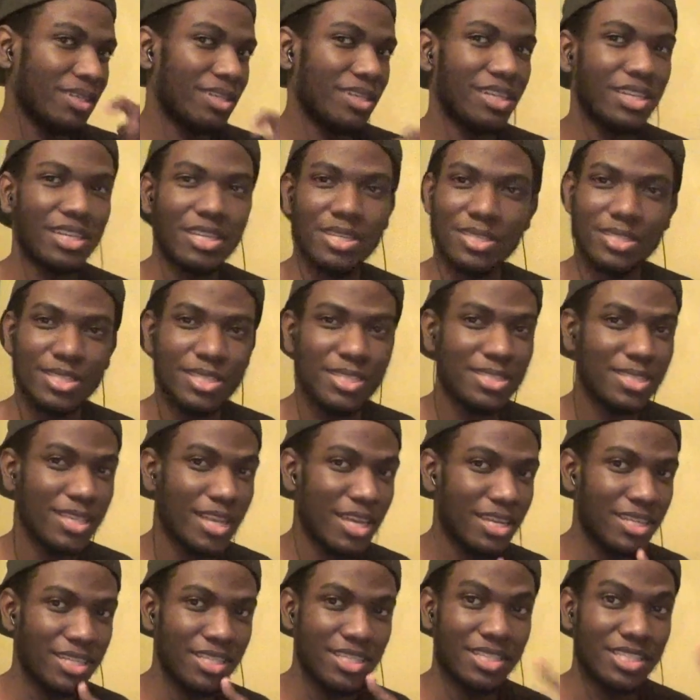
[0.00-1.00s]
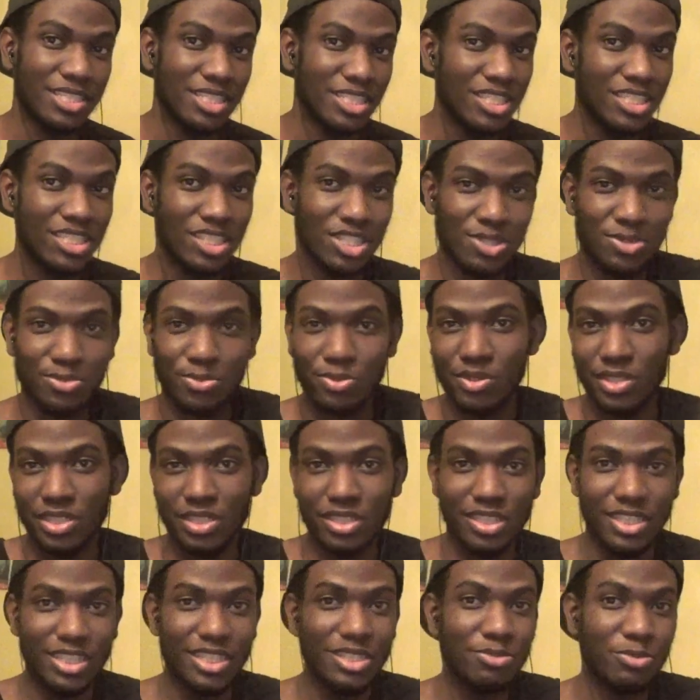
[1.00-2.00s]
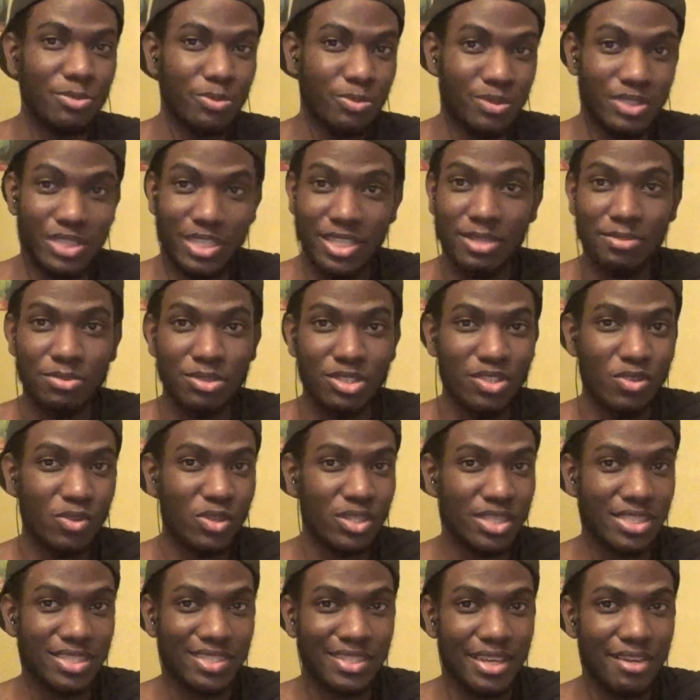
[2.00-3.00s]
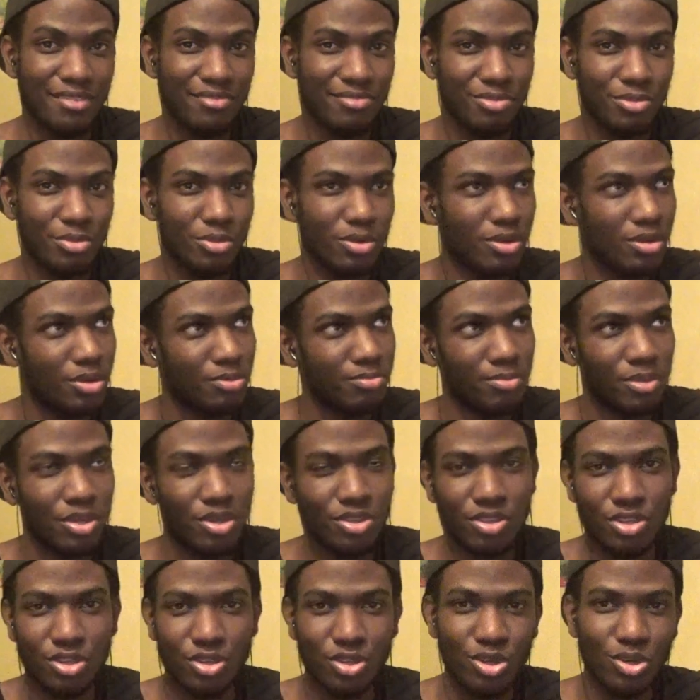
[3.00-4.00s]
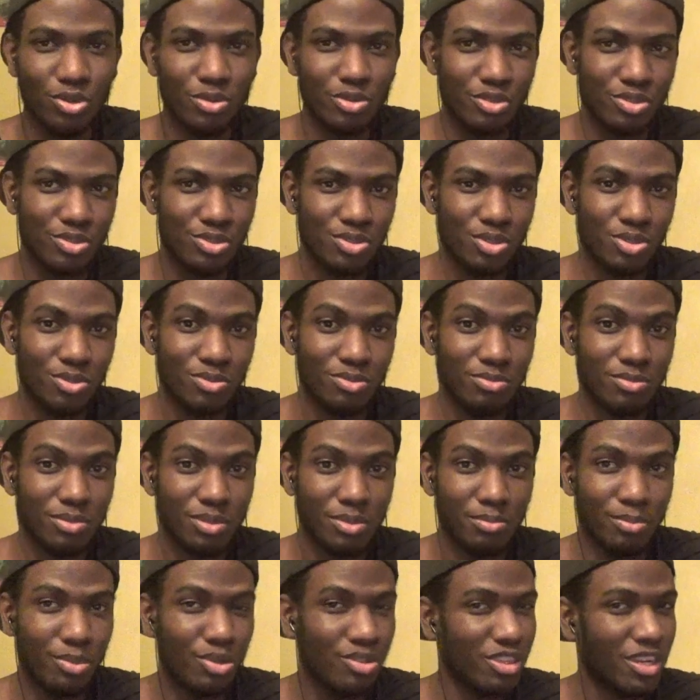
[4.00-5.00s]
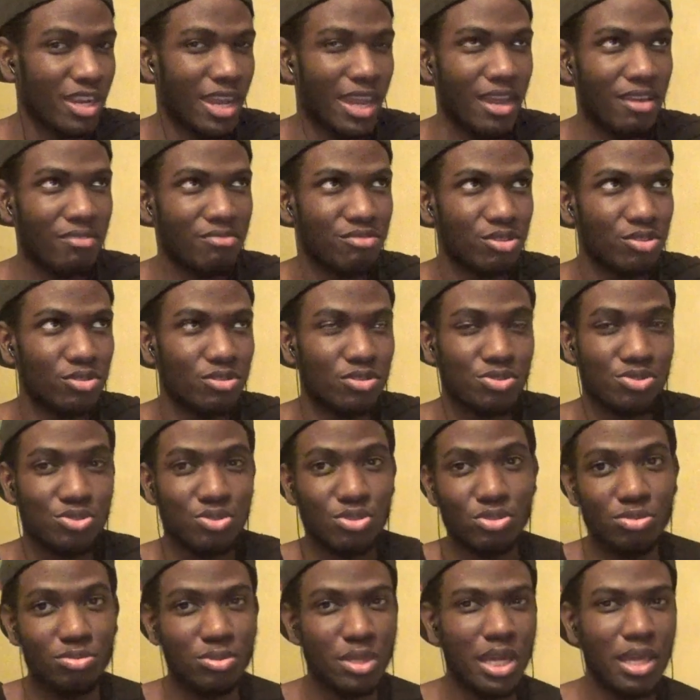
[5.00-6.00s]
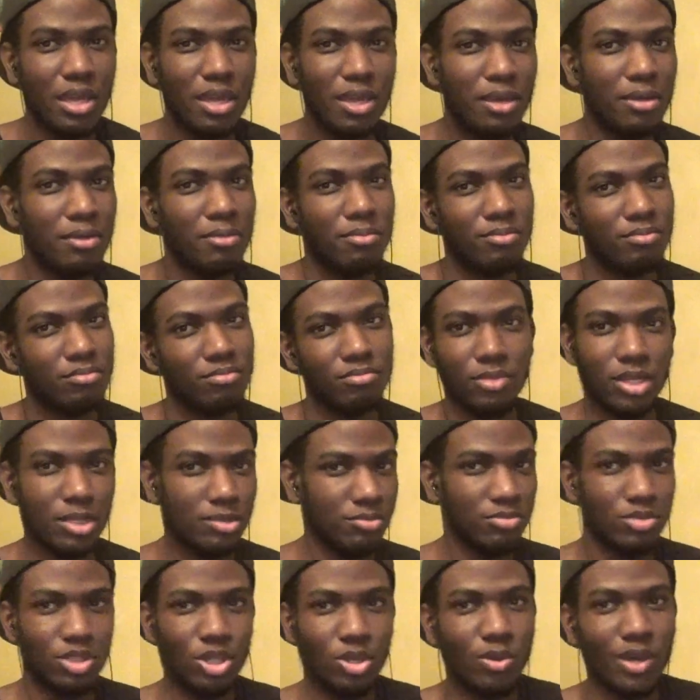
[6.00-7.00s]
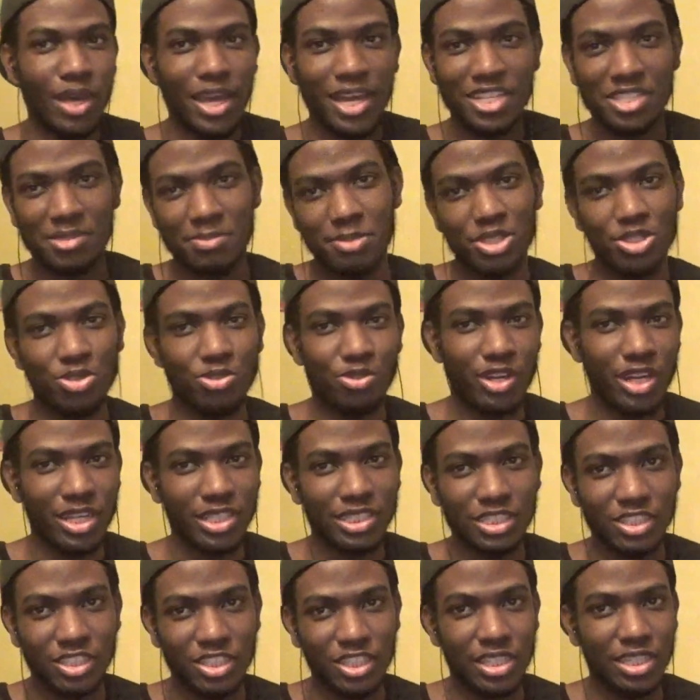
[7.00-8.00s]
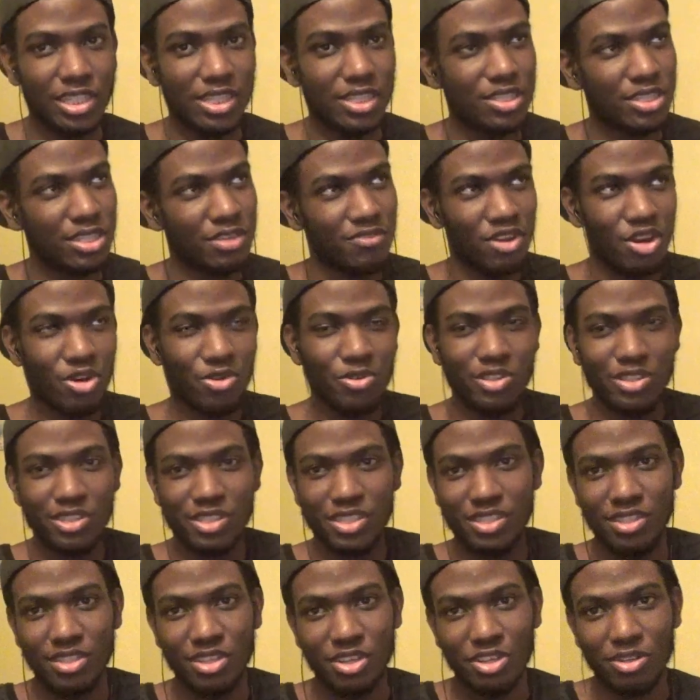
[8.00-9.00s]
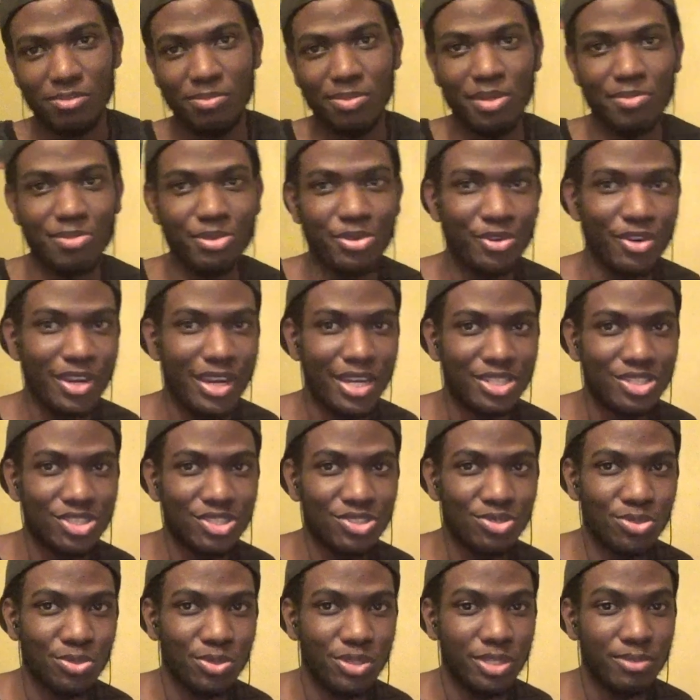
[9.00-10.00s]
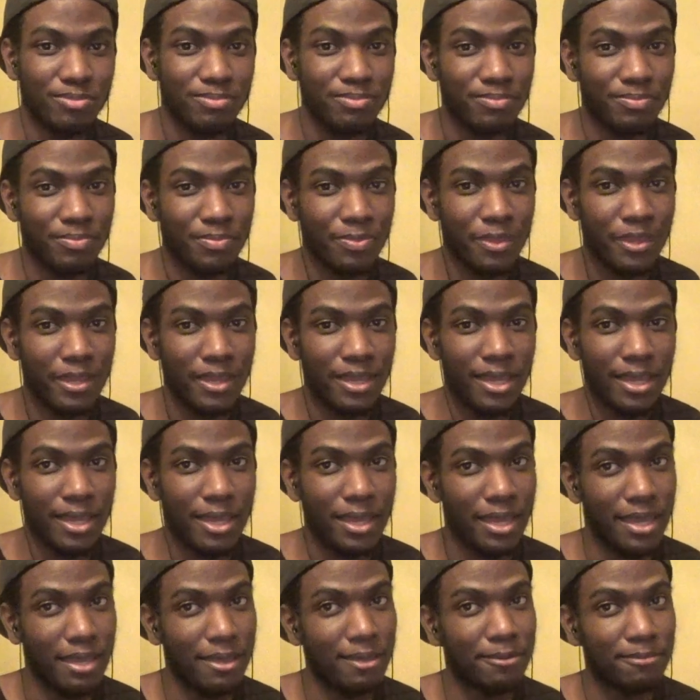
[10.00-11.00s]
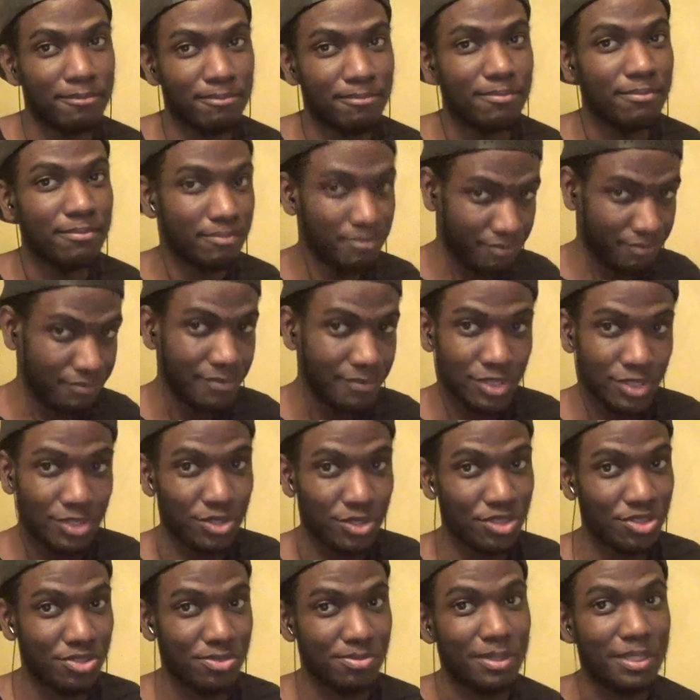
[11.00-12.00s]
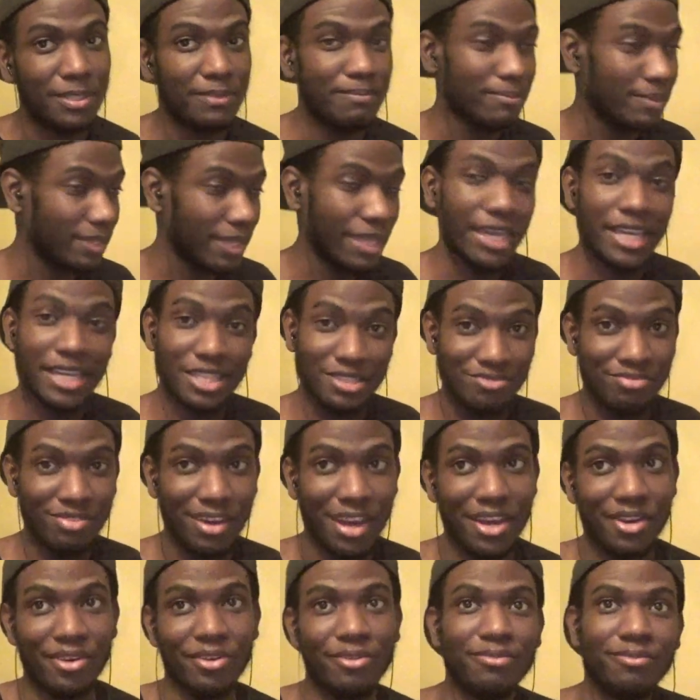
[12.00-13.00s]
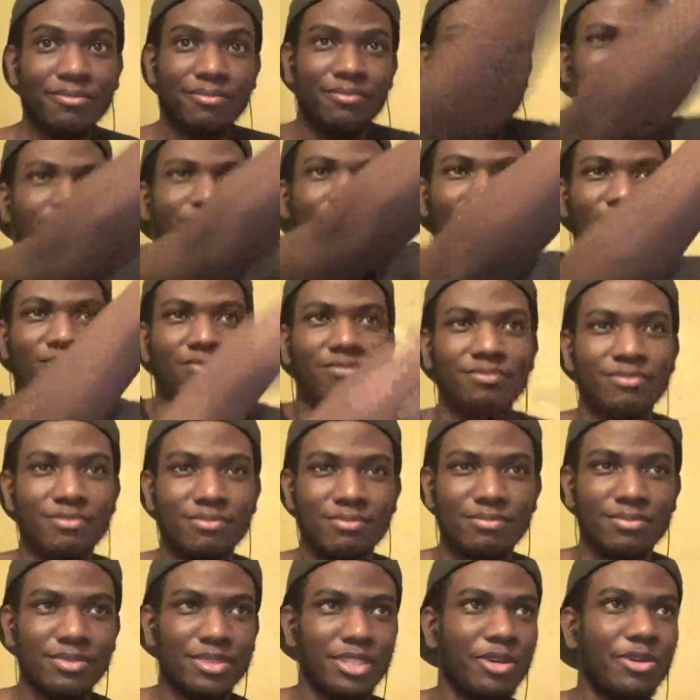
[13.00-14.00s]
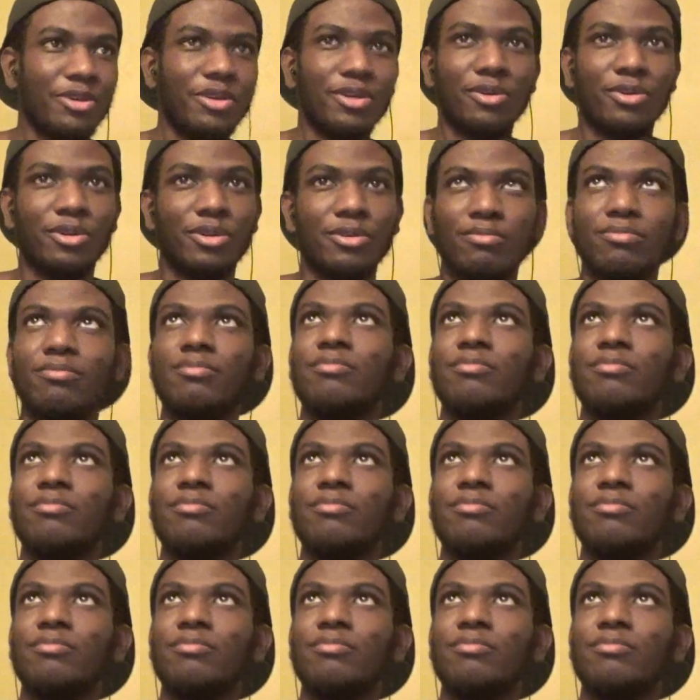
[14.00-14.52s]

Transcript: Because it's like this. He just really. He did do a cipher a month ago or so. Month and a half ago or so. And don't ask me to react to it because I've already seen other people reacting to it. And trust me, it's fire. Sorry, hold on.